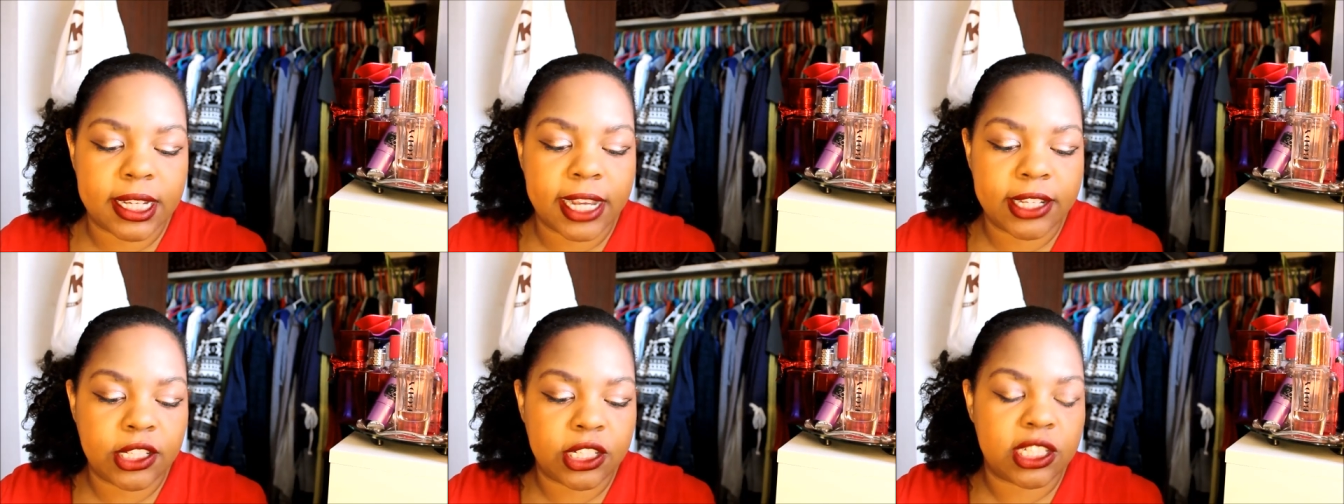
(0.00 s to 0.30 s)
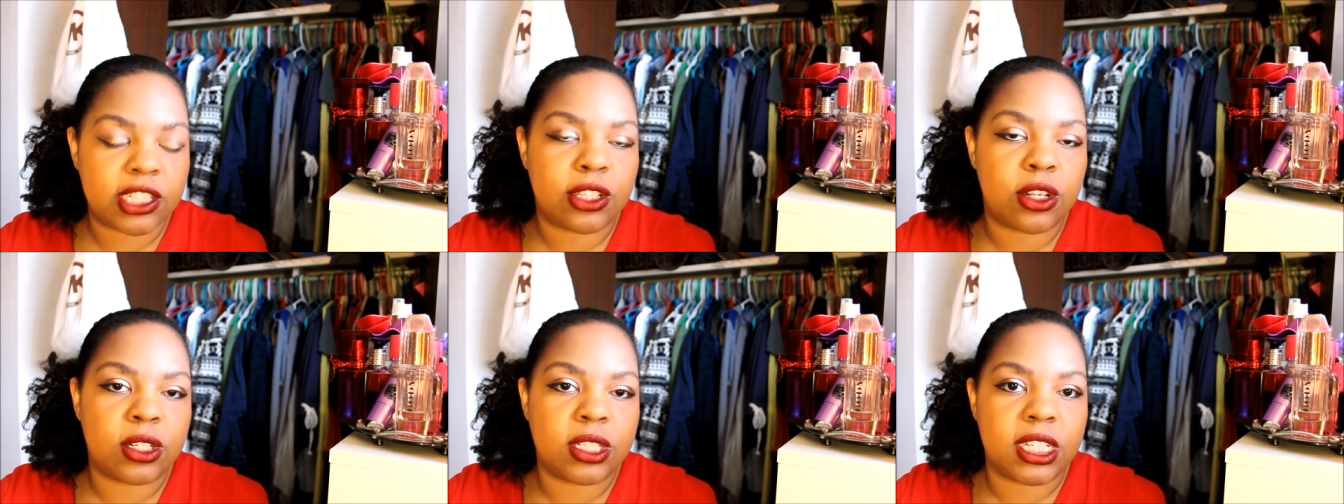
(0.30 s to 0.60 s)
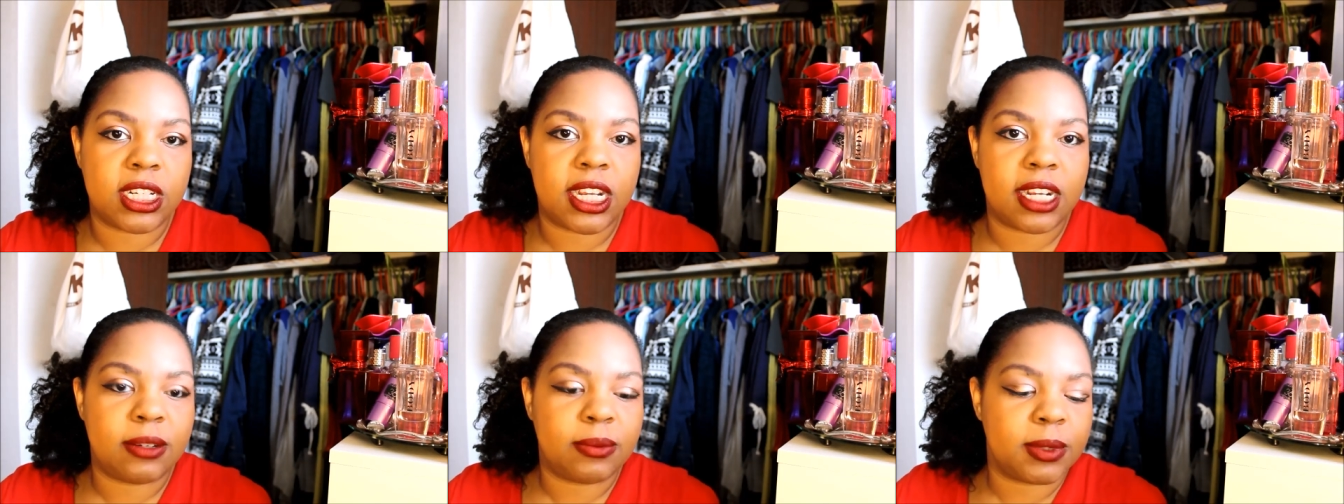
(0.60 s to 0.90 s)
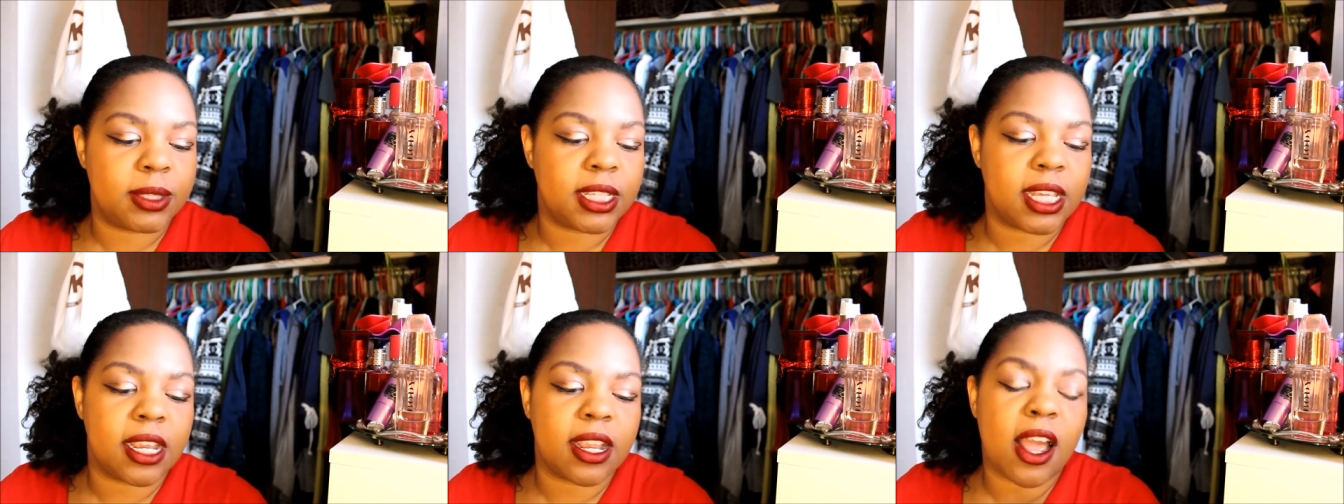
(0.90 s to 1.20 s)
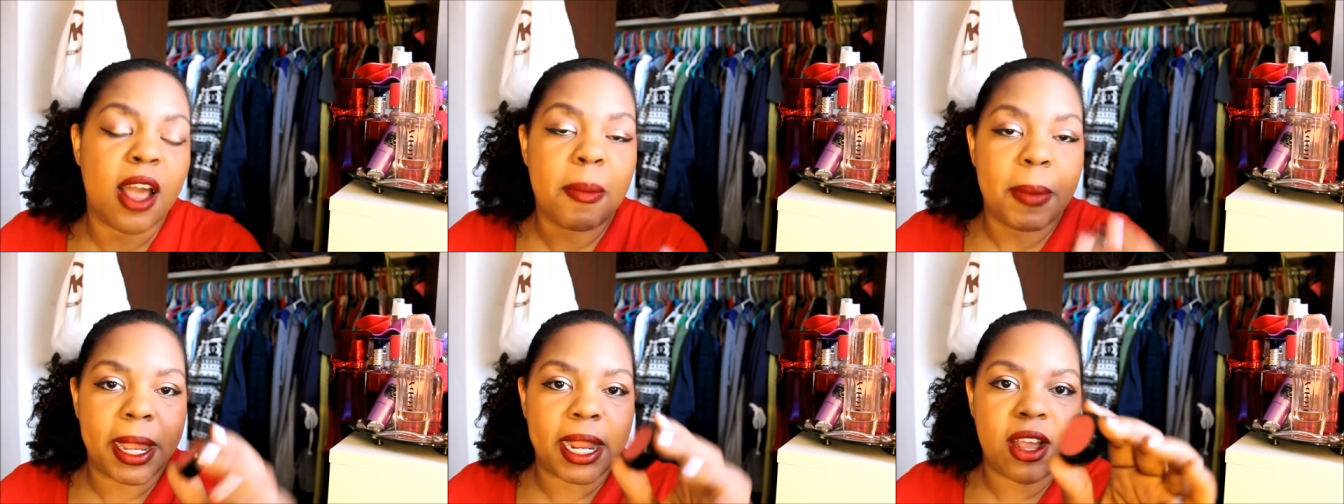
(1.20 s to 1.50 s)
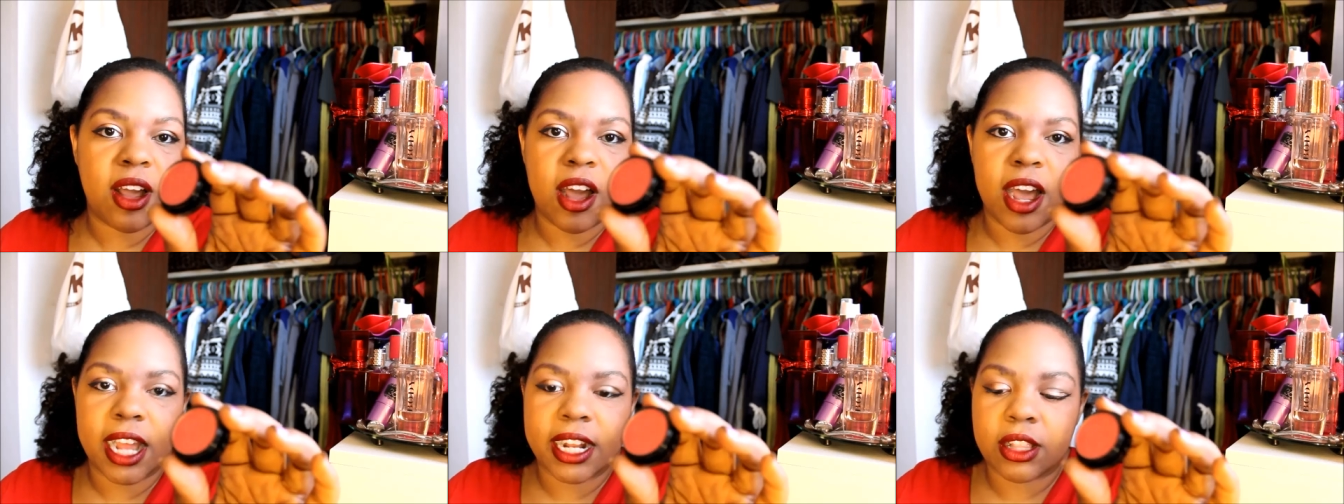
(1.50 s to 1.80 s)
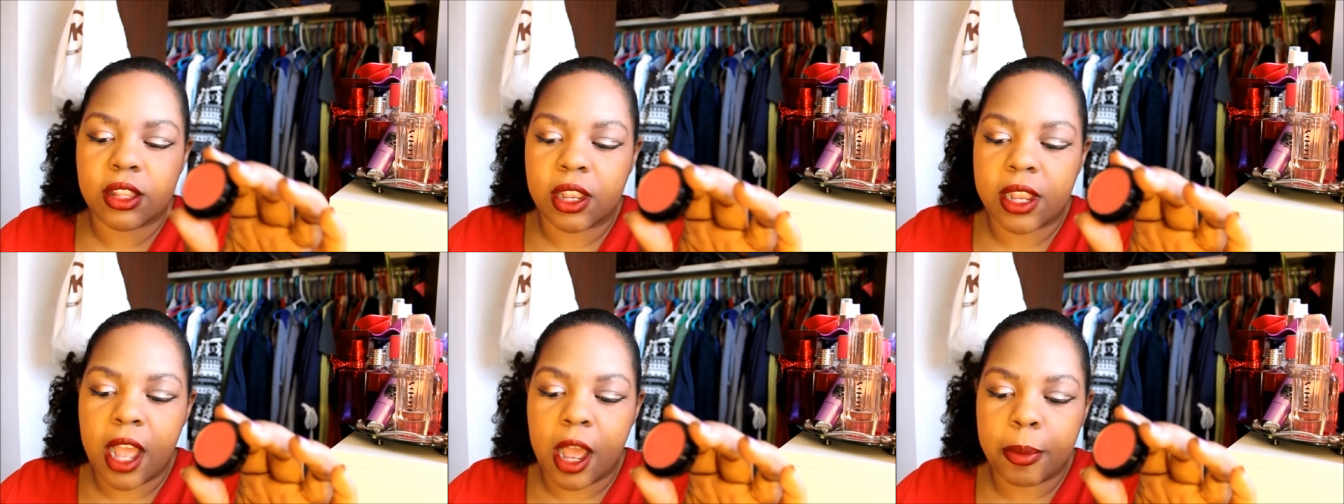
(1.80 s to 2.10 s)
I just looked at it and was like, oh my
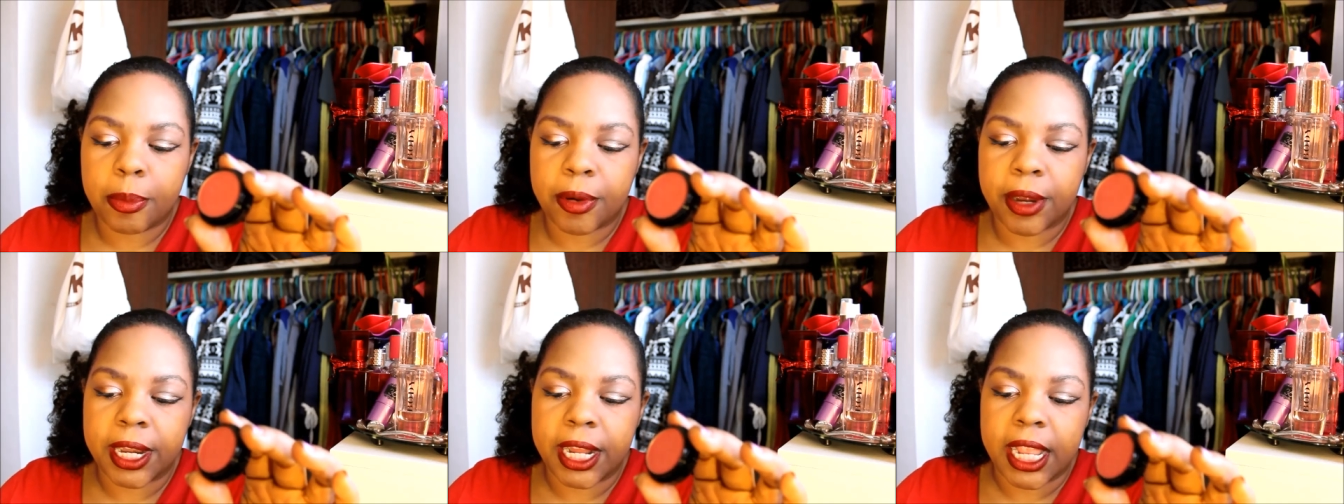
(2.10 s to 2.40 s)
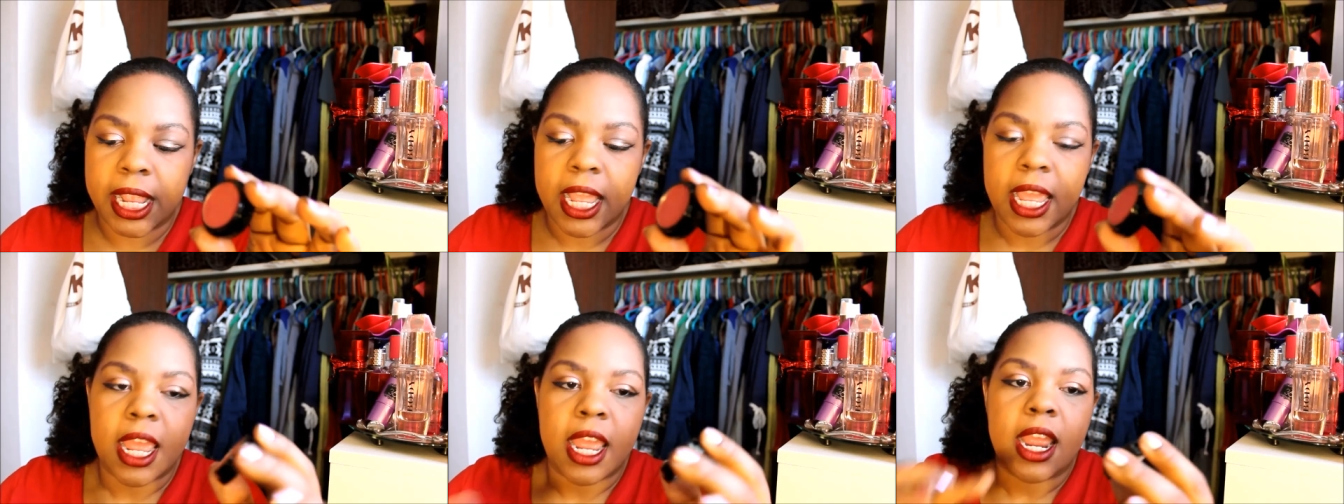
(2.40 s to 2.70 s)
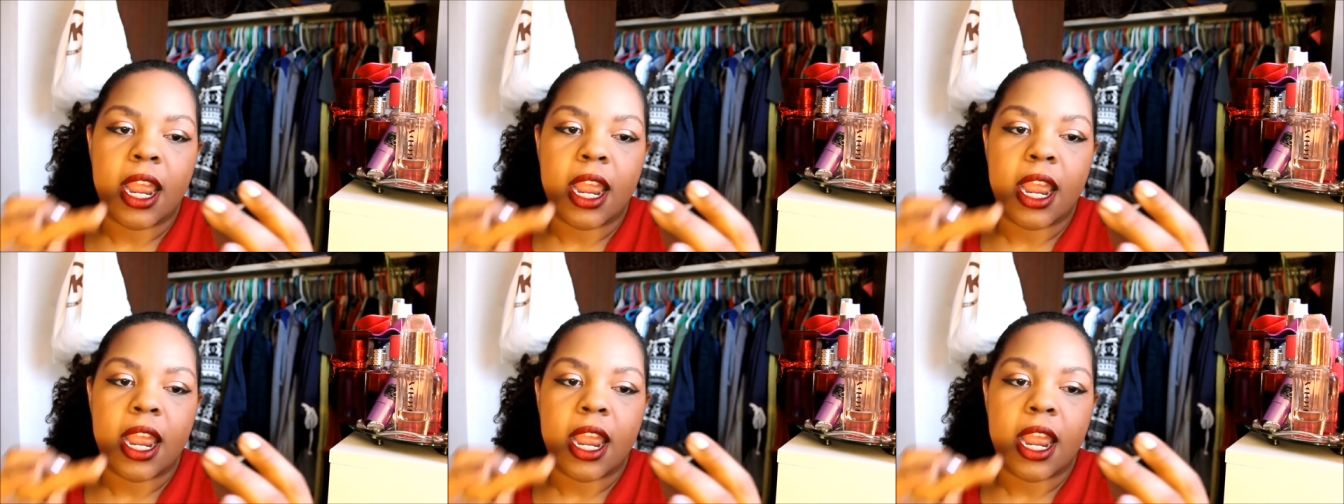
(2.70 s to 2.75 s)
God, look how pretty.